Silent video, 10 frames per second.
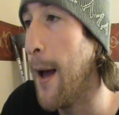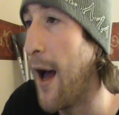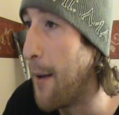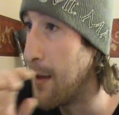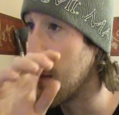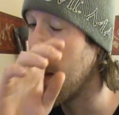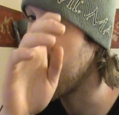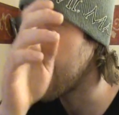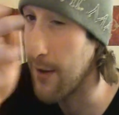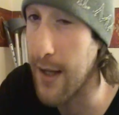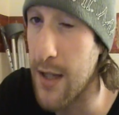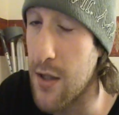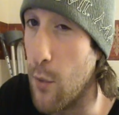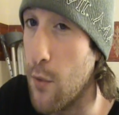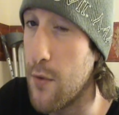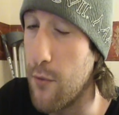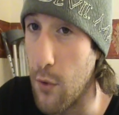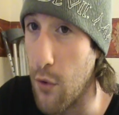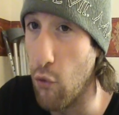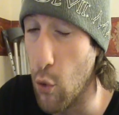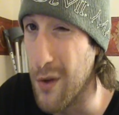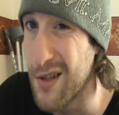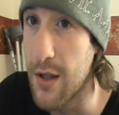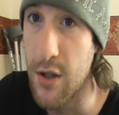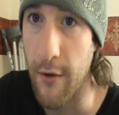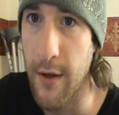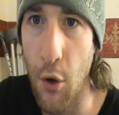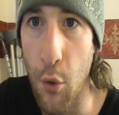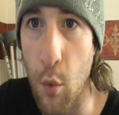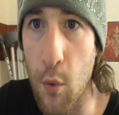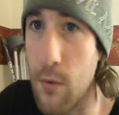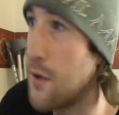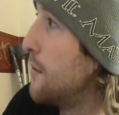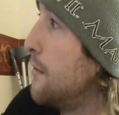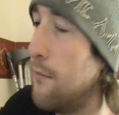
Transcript: It's not necessarily against the rules. Sorry, not the walls.